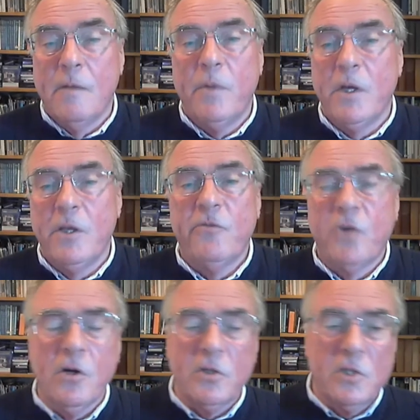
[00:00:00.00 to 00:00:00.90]
but you've
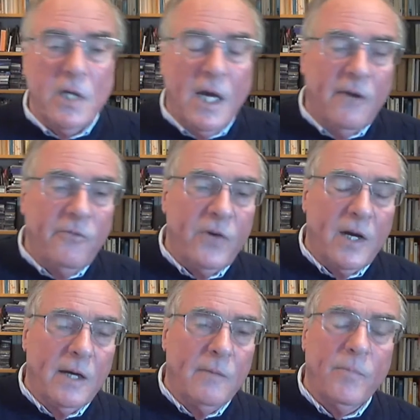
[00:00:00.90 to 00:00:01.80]
got to have
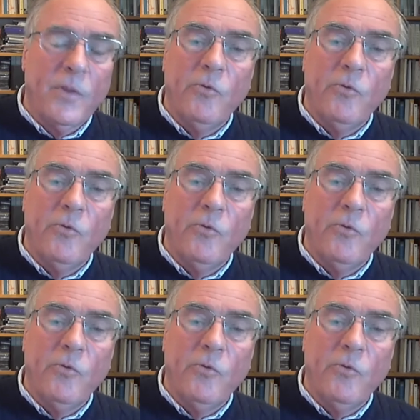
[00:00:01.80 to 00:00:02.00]
um,